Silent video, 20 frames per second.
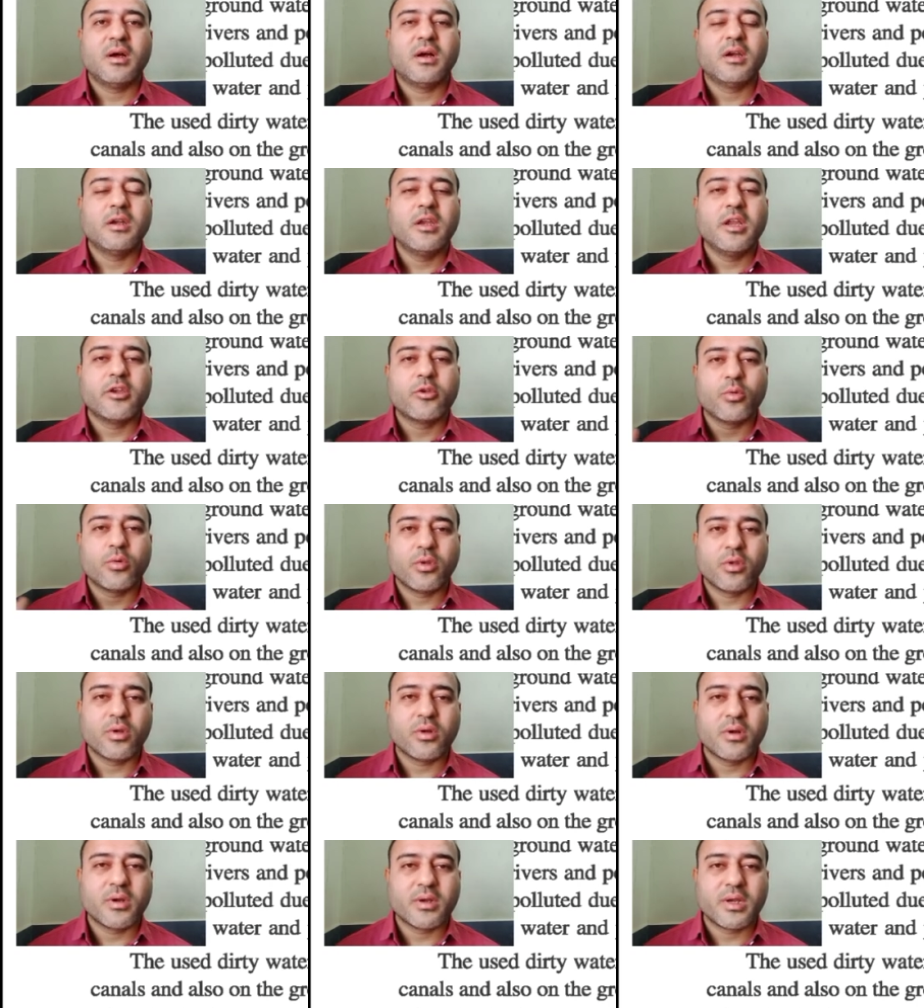
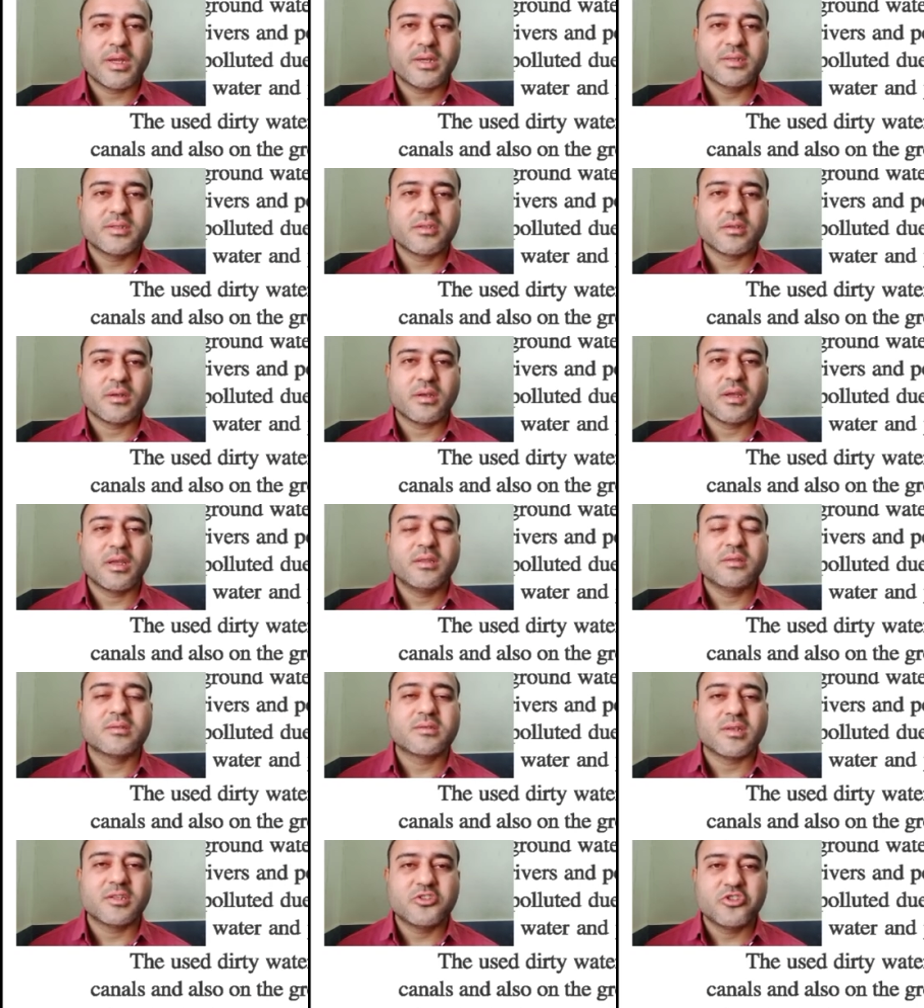deteriorates
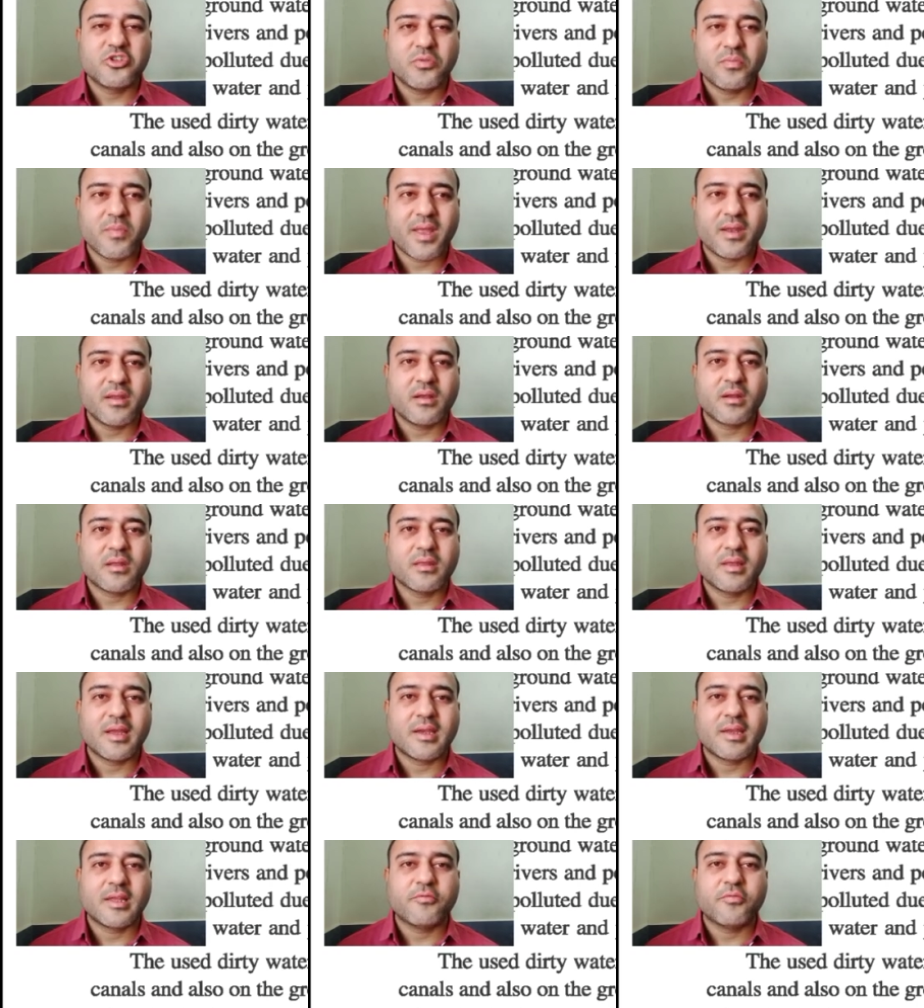in such a manner
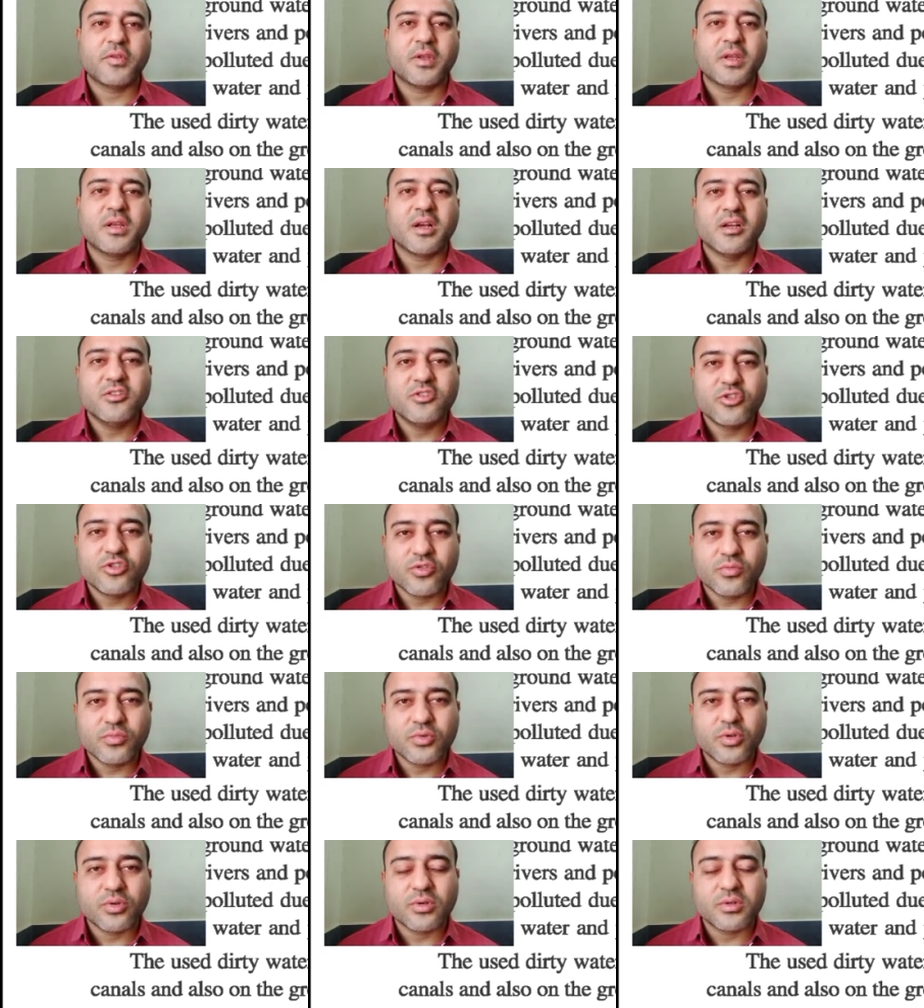that if we
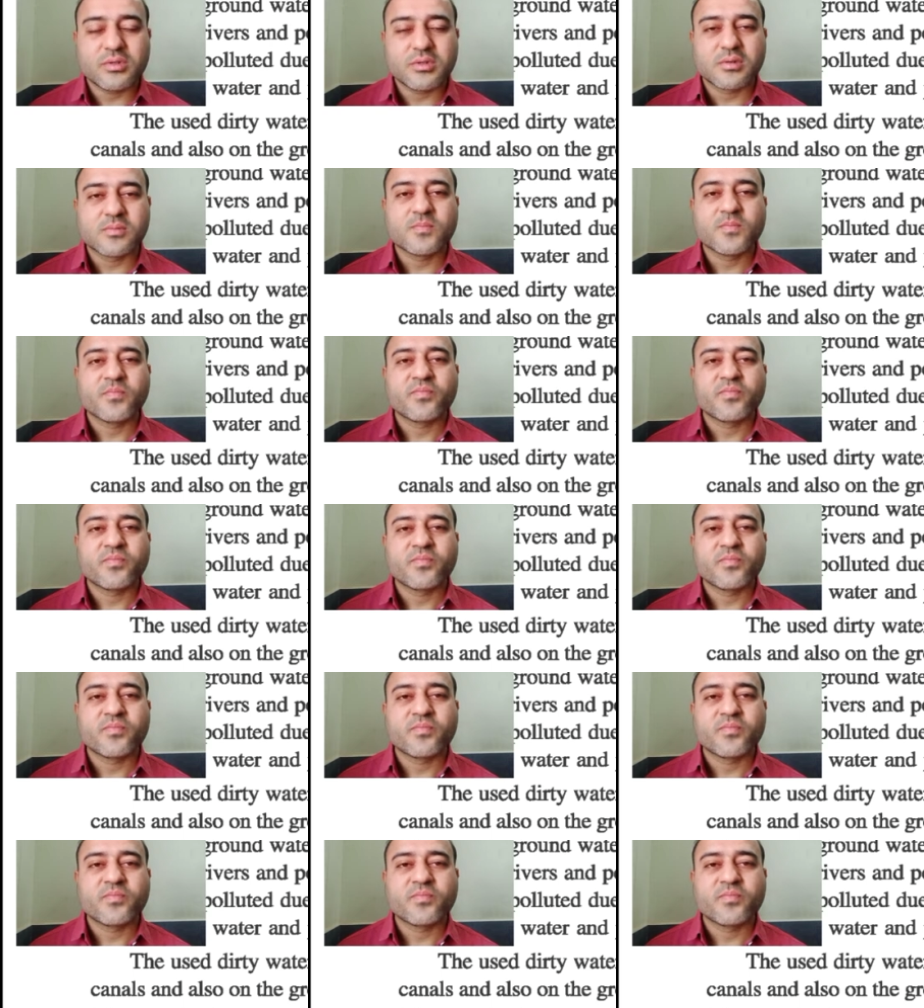consume those